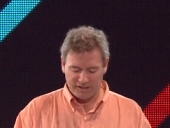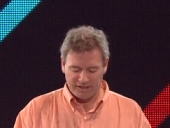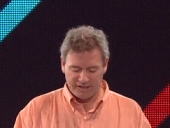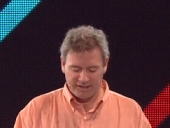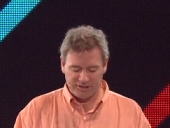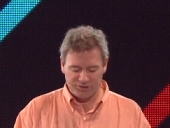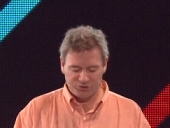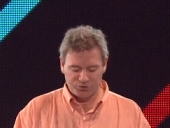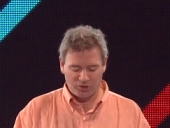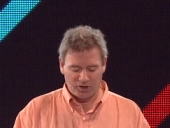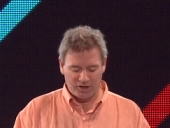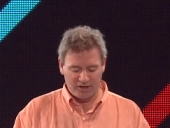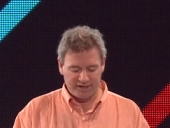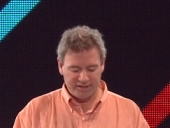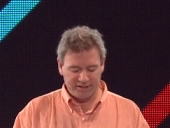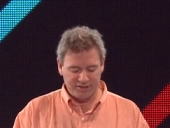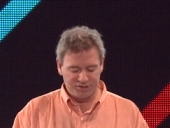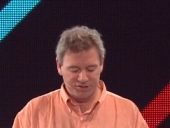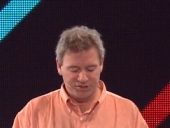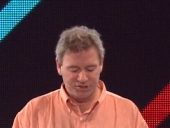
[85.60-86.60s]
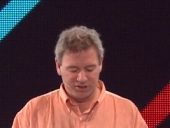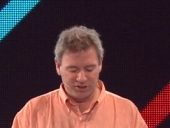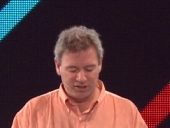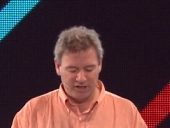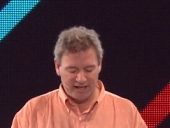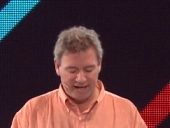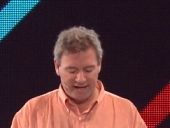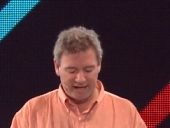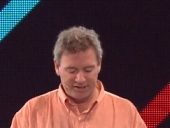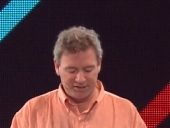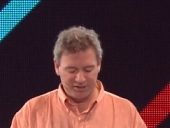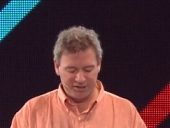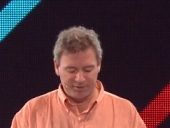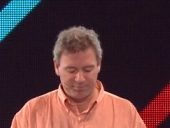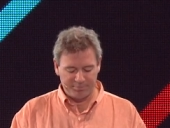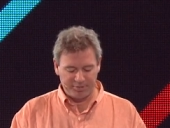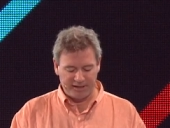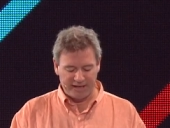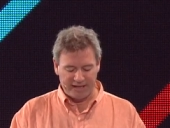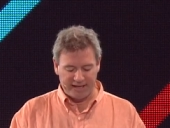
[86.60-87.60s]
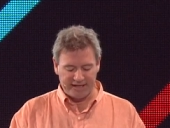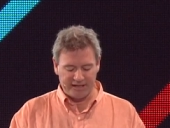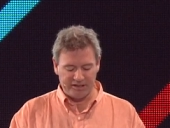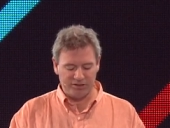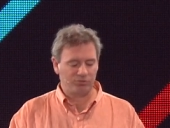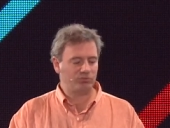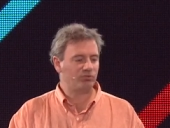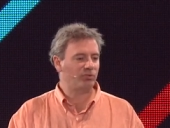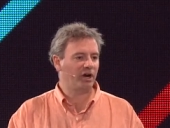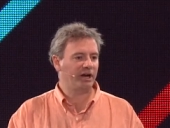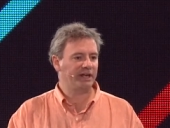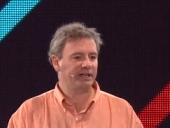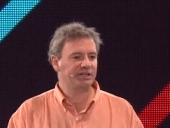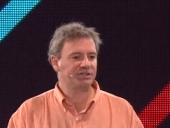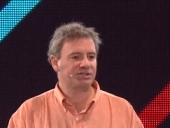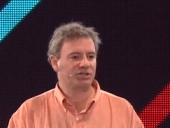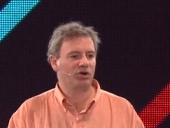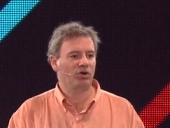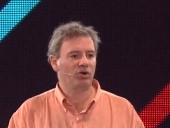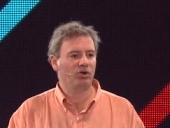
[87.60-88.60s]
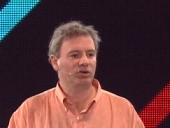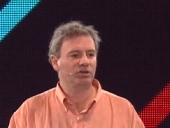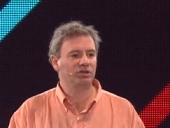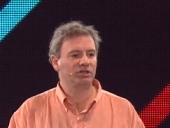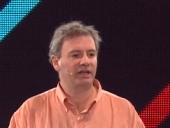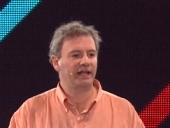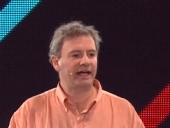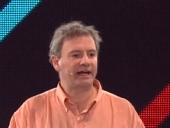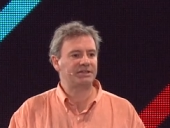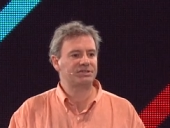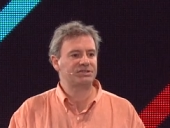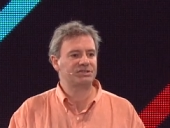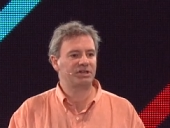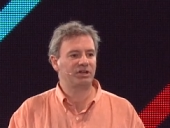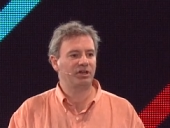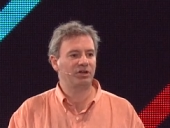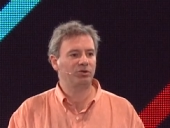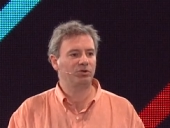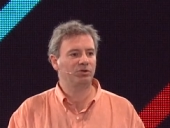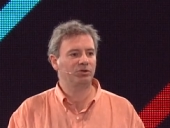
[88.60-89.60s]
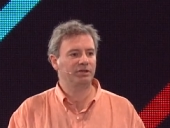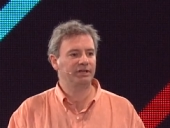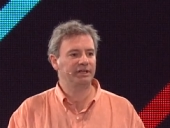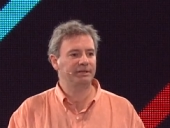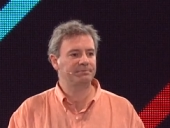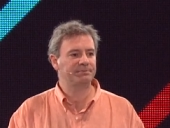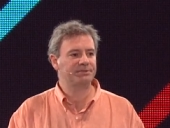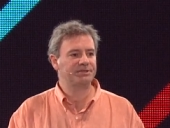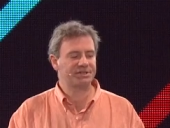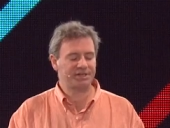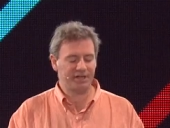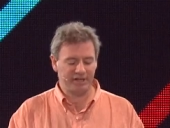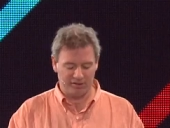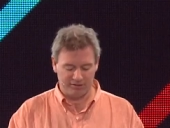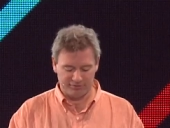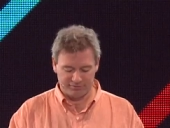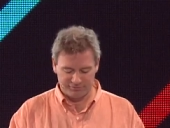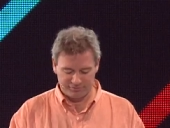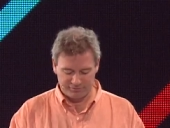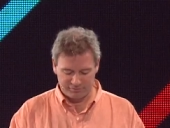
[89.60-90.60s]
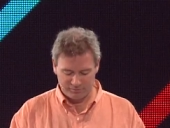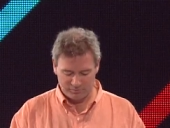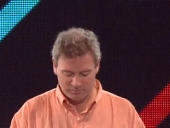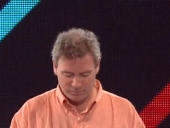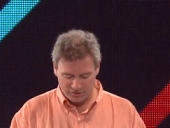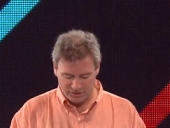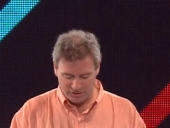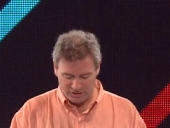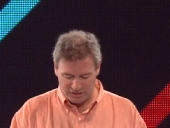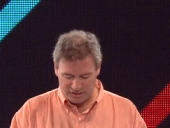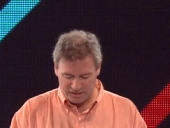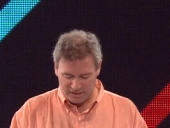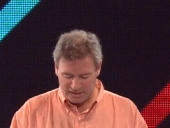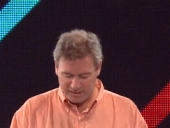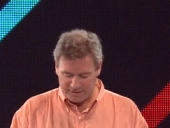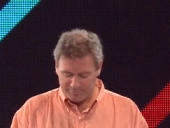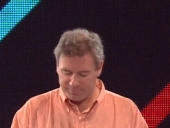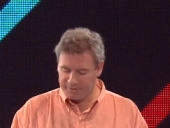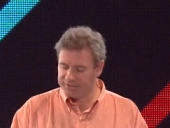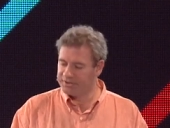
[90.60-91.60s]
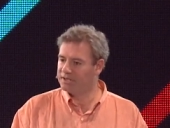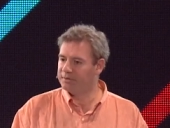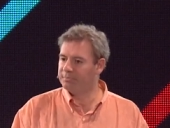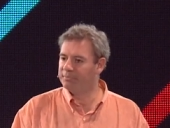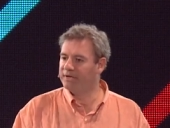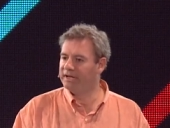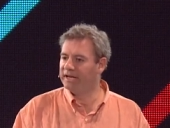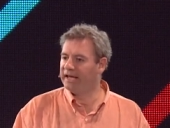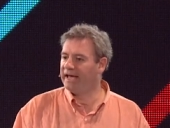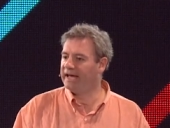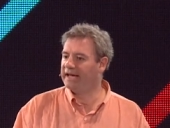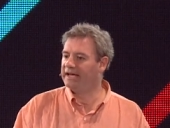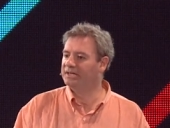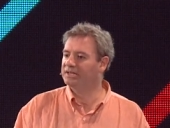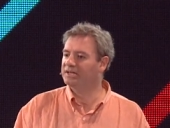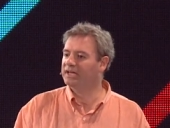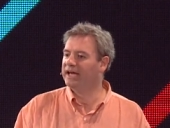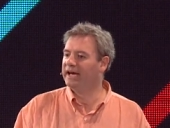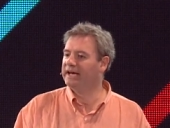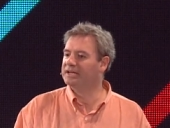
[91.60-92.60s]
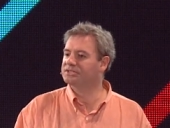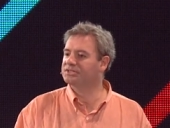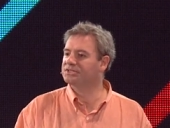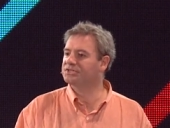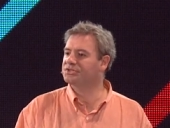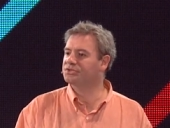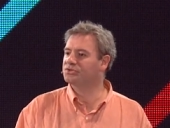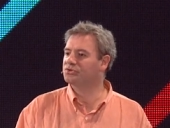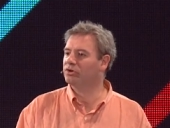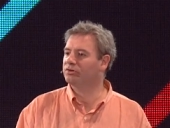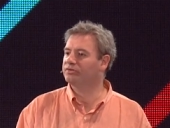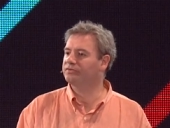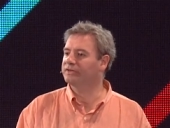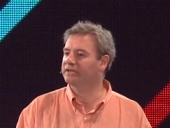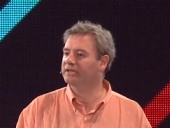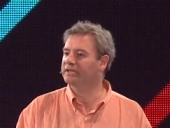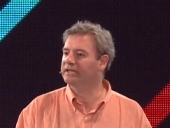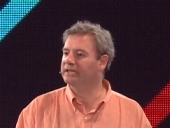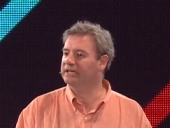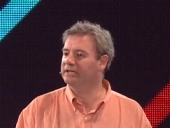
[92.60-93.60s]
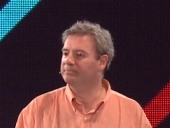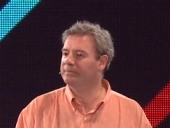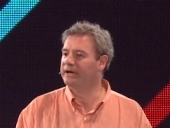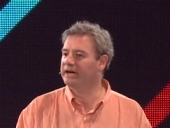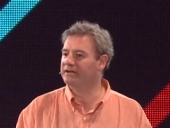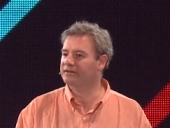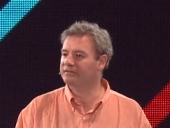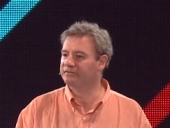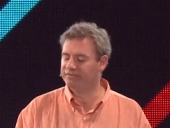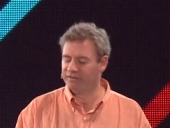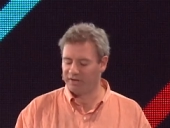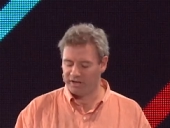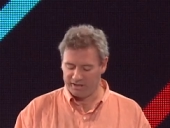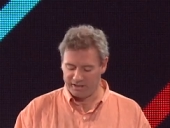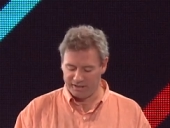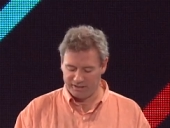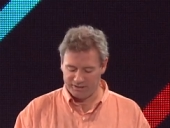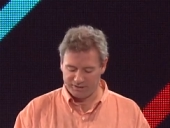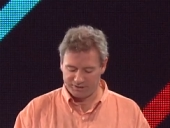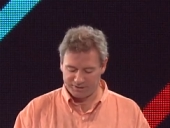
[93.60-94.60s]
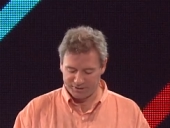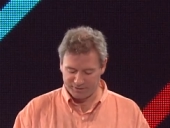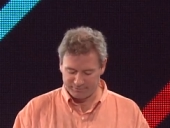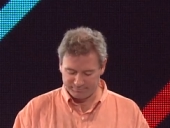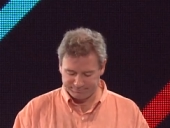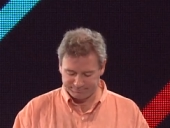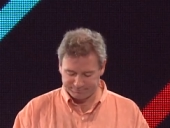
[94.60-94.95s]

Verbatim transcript: he tries to land the plane right on Laszlo himself. But the plan catastrophically backfires.